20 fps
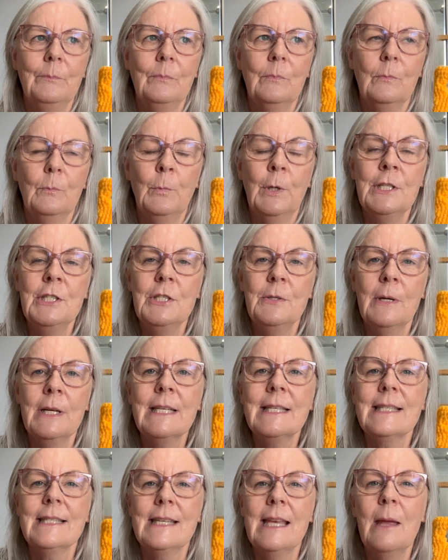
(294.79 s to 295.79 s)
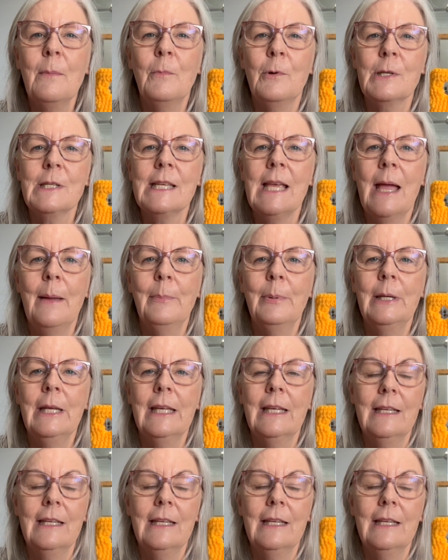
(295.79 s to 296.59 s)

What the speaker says: once you understand what's happening,